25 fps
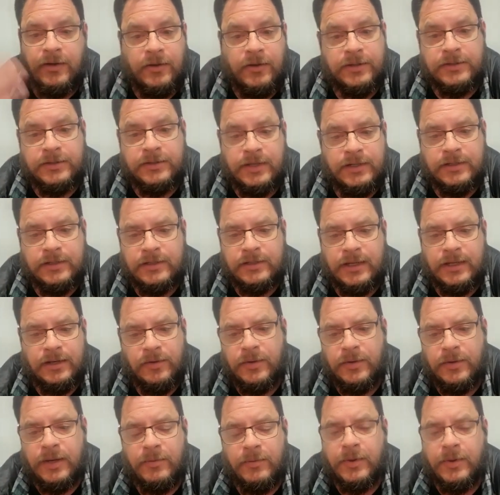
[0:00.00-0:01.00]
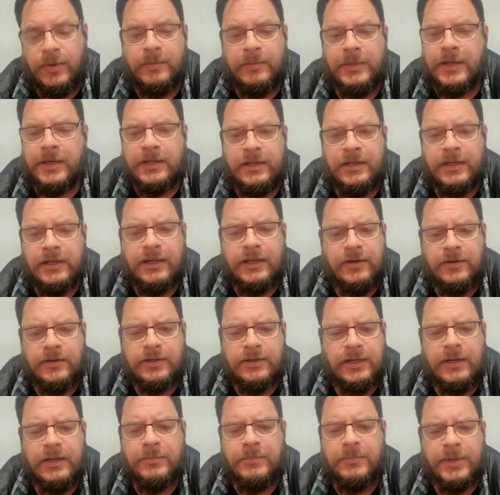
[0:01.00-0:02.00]
all of a sudden it's like, okay, well, I'm not going to adhere to
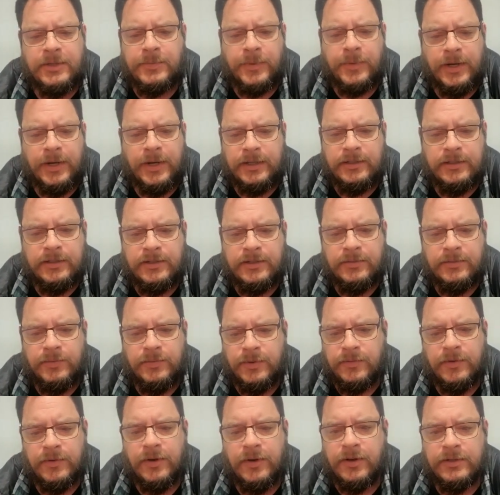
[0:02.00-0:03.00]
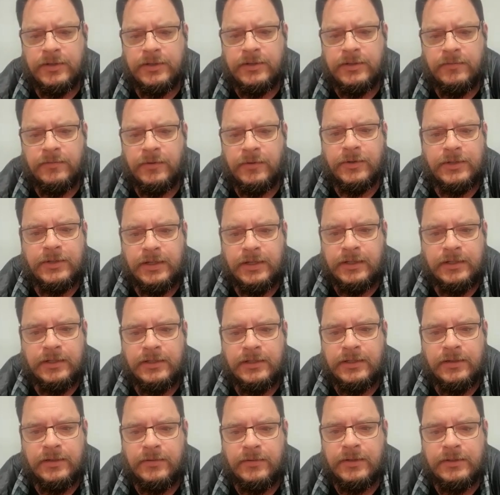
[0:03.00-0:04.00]
any best practice with regards to rotating these
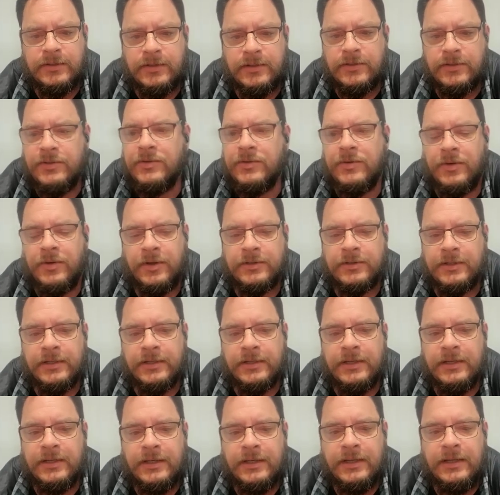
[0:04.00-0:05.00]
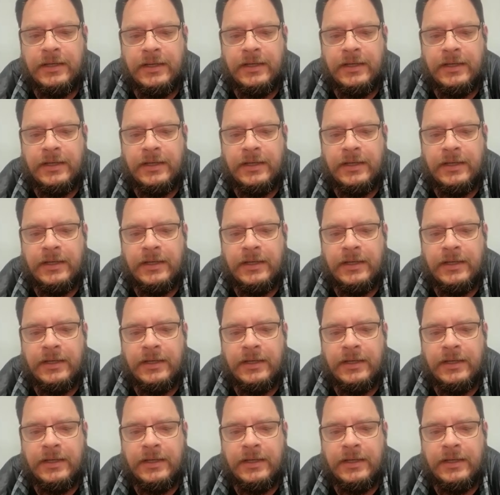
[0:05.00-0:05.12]
secrets. It's too costly.